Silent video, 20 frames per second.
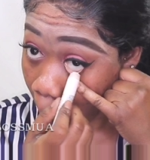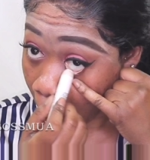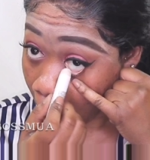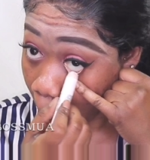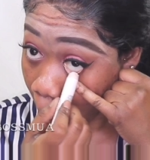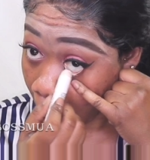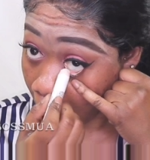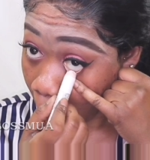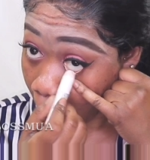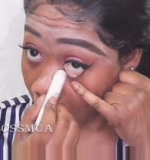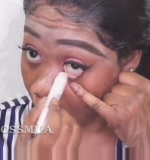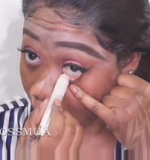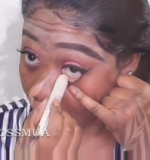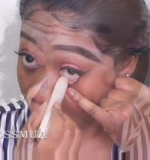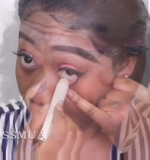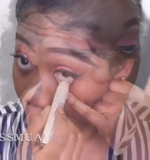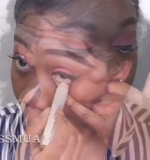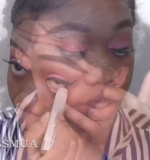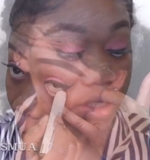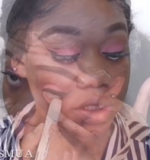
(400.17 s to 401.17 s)
I'm gonna
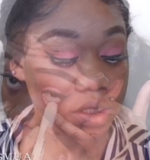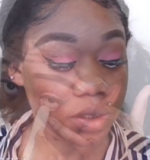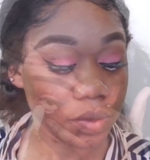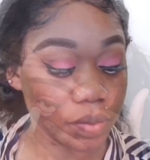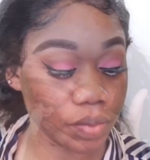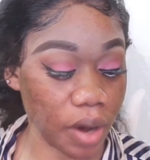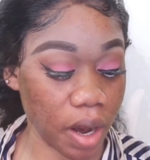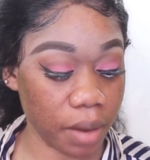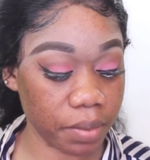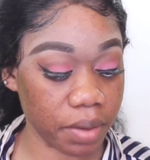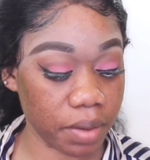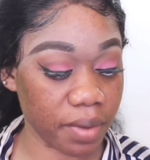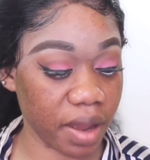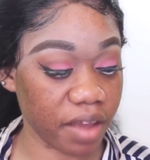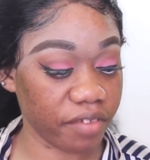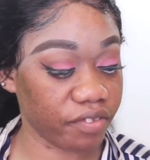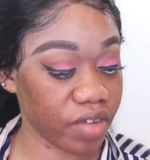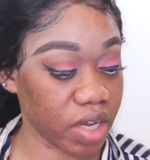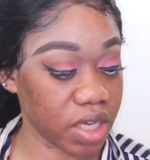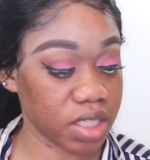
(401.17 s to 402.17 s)
go into priming
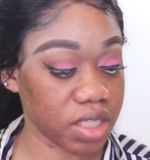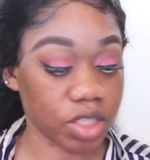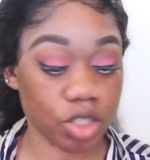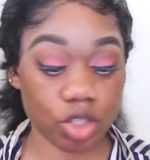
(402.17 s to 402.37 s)
my face.